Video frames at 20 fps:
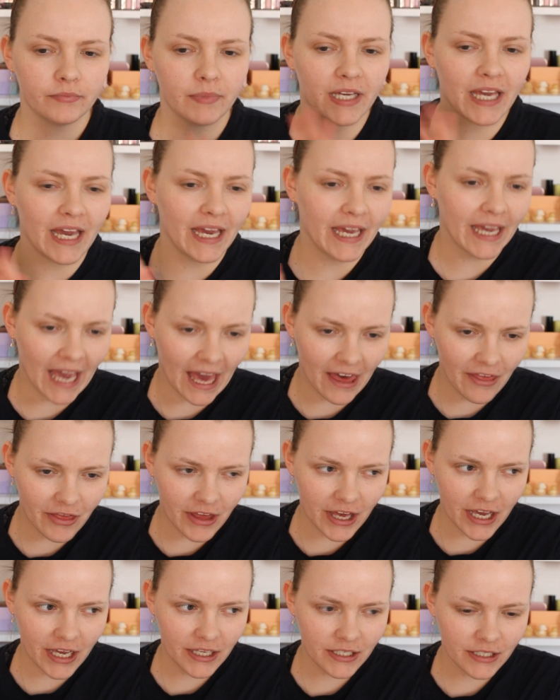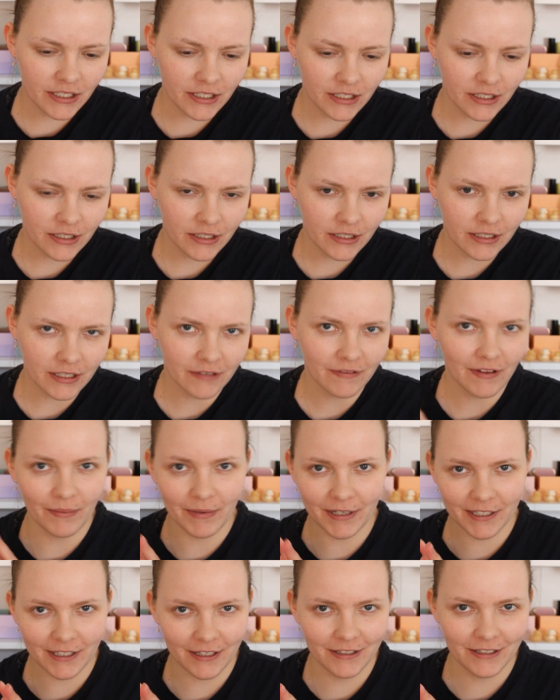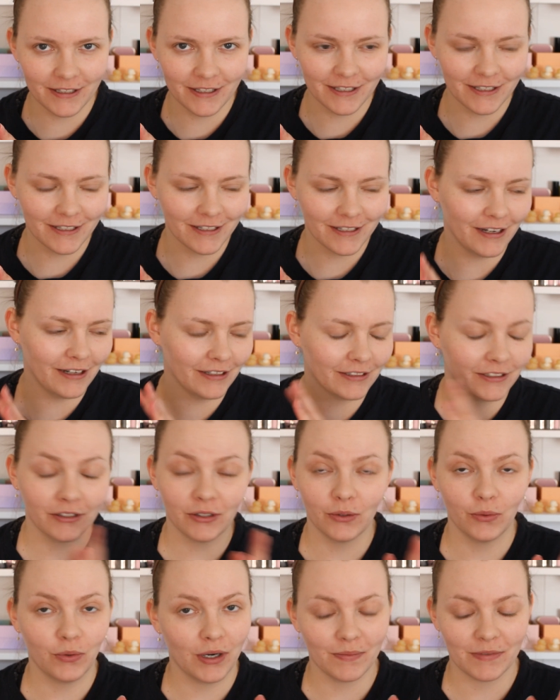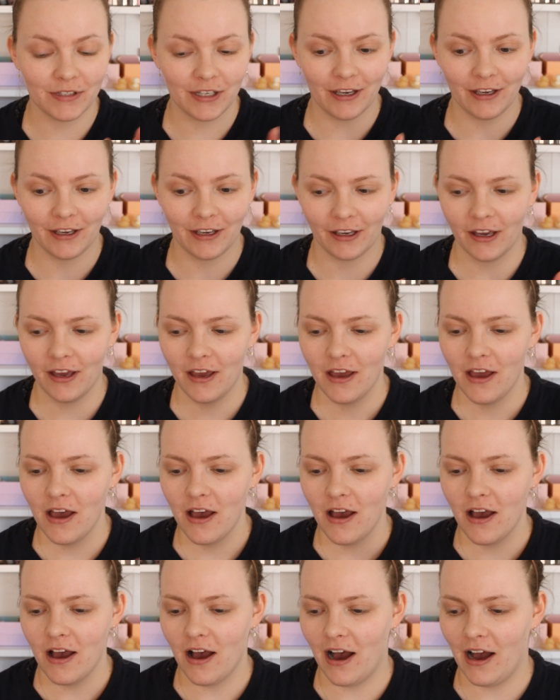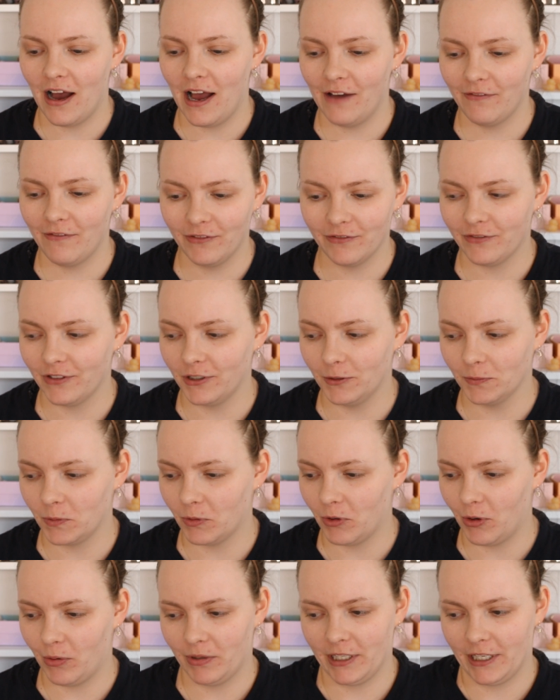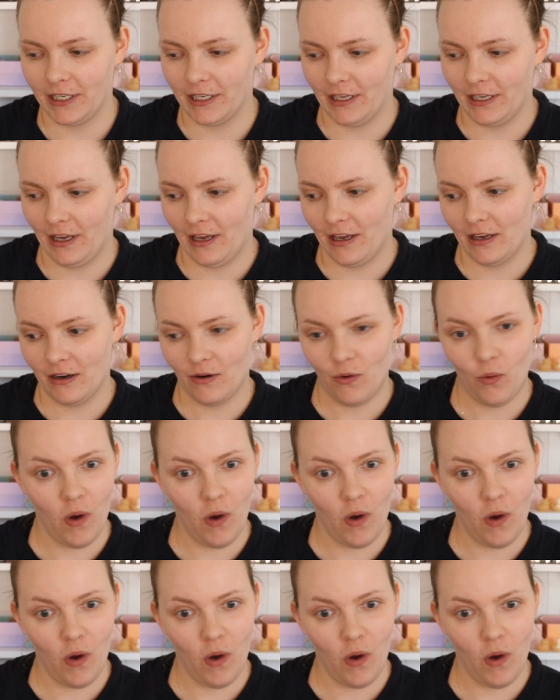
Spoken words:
can get this, if that makes sense. I don't know what I'm saying. I haven't filmed properly in a